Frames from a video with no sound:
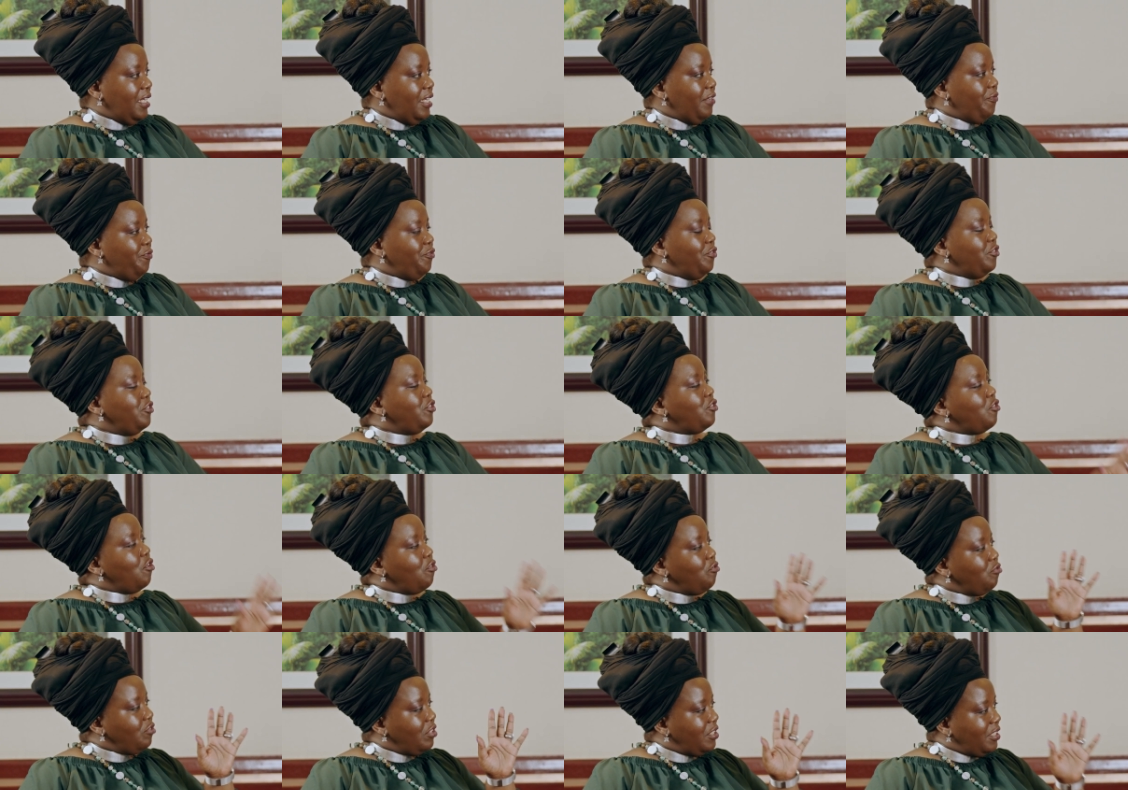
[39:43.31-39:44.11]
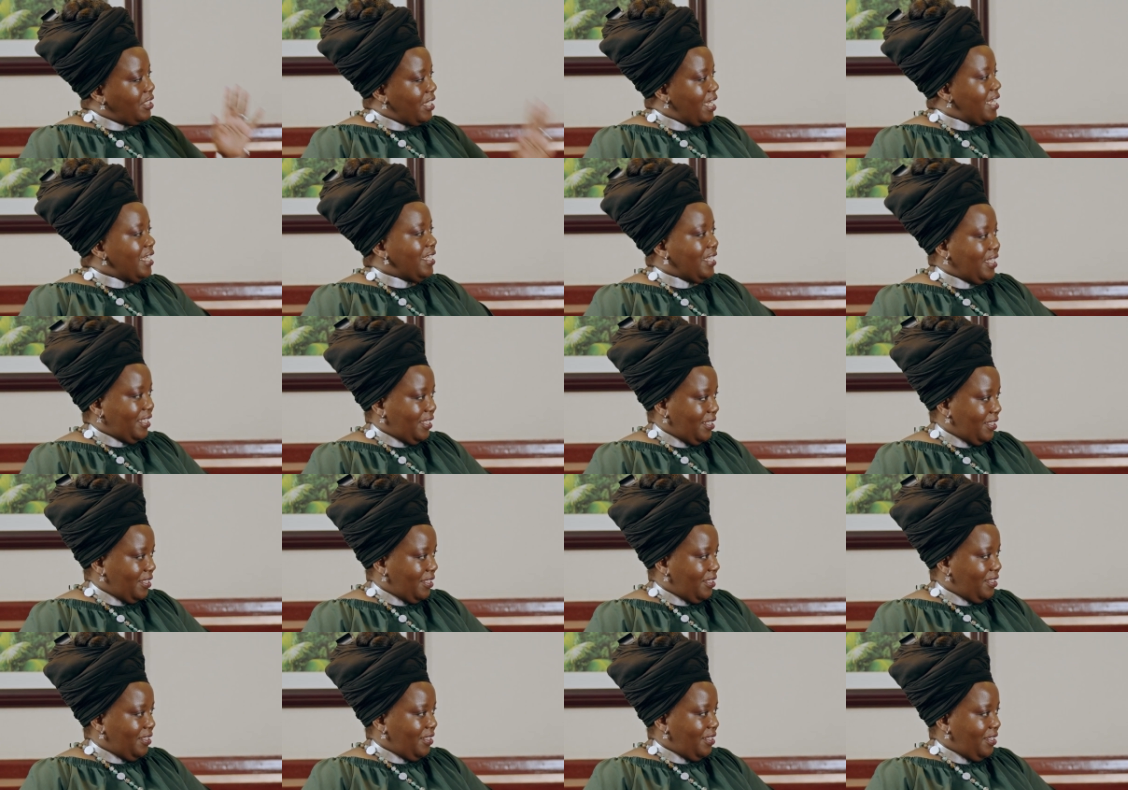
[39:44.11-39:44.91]
if you don't take
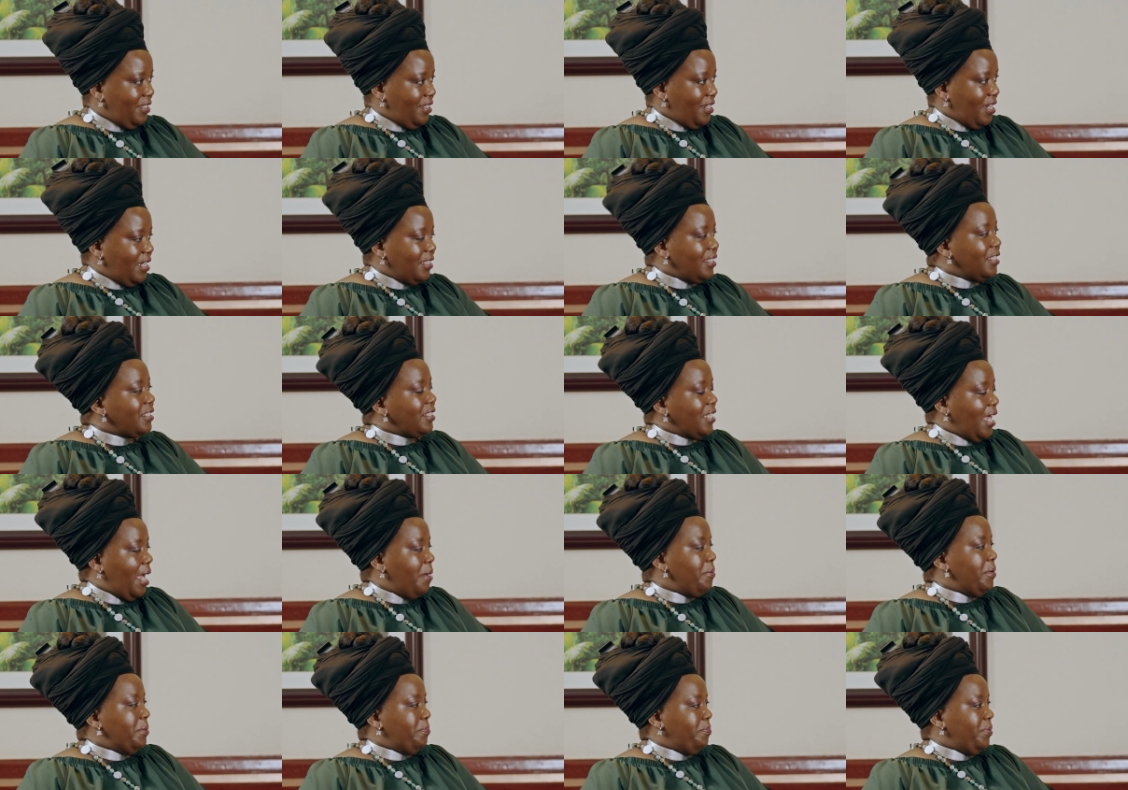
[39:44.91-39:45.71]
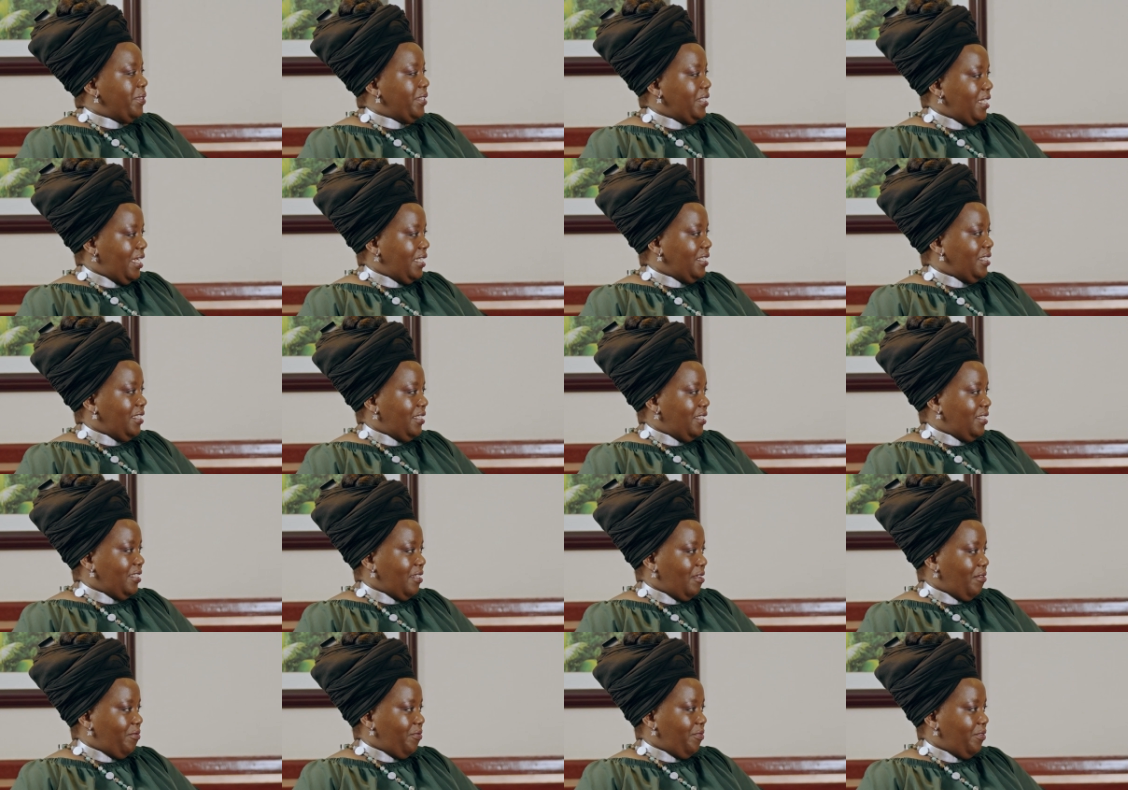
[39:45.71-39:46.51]
it at the time it presents
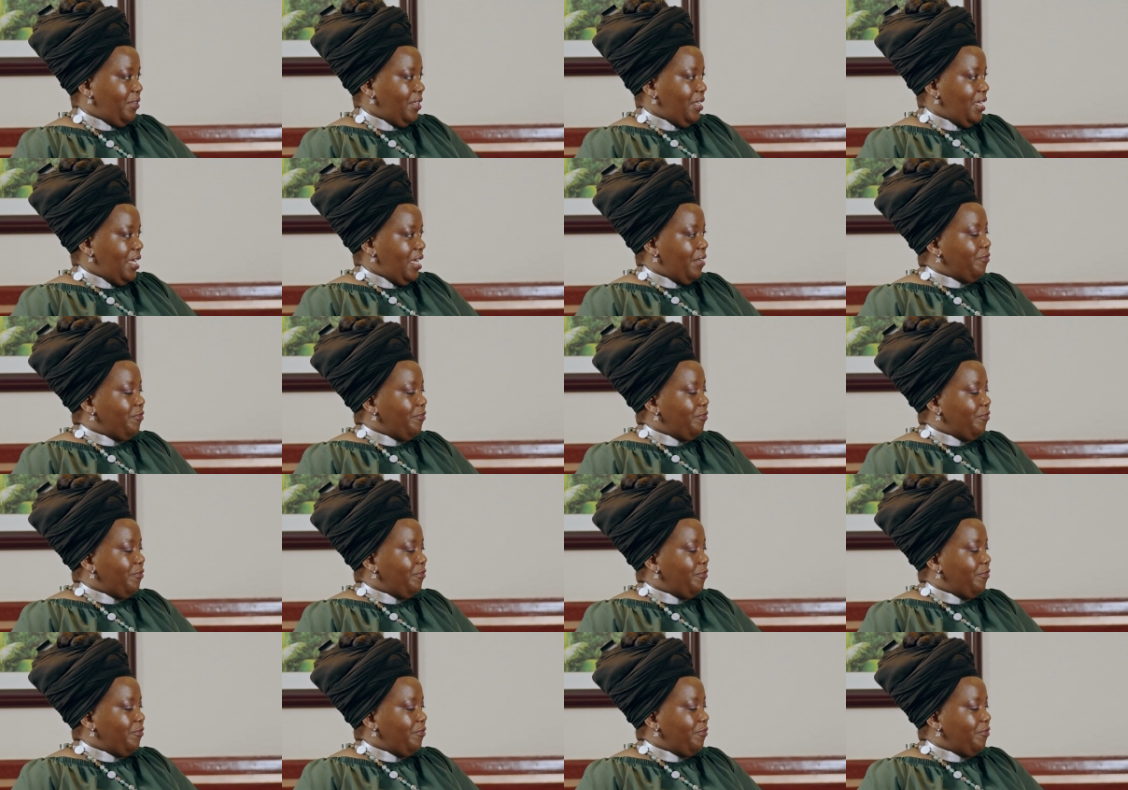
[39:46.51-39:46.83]
itself,